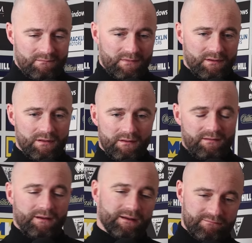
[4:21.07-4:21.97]

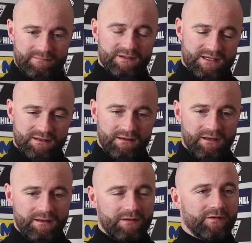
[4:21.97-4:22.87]
I say
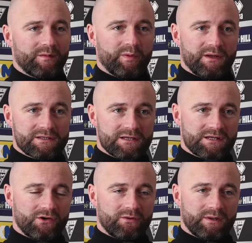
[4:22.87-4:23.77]
delighted for the players because
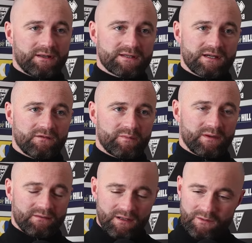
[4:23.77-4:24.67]
they got what they deserve,
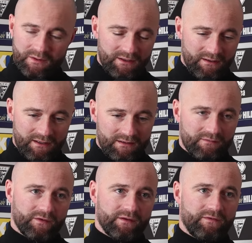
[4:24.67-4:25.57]
but equally
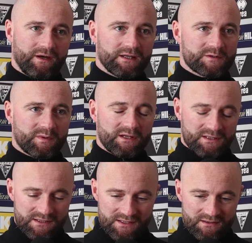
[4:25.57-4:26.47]
delighted for the fans,
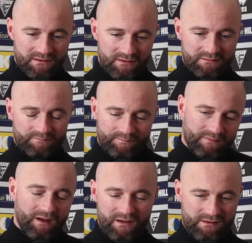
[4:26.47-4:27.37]
because it's like,
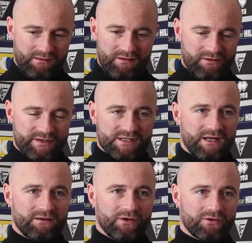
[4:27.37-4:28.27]
I
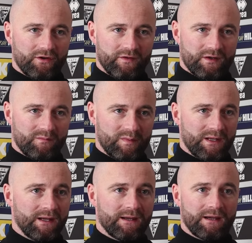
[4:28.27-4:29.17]
understand how tough it can
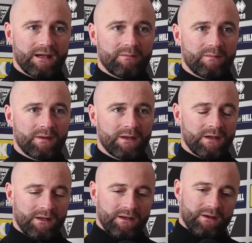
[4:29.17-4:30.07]
be.
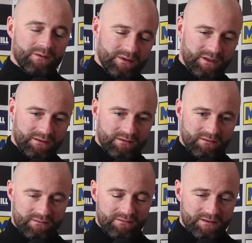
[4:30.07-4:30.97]
It's
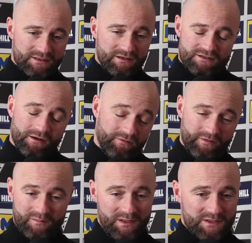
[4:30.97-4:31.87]
tough
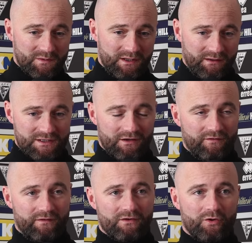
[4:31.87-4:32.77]
for me as well. It's
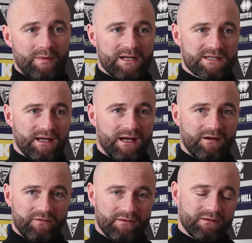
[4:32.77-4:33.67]
tough for all my
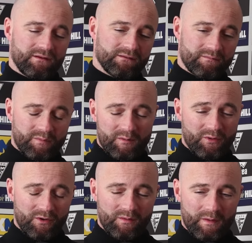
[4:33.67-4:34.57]
staff, but
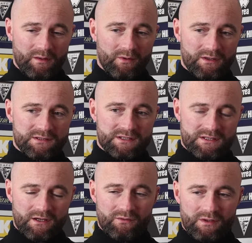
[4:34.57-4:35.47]
probably the
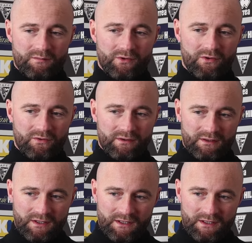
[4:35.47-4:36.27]
ones out in them all.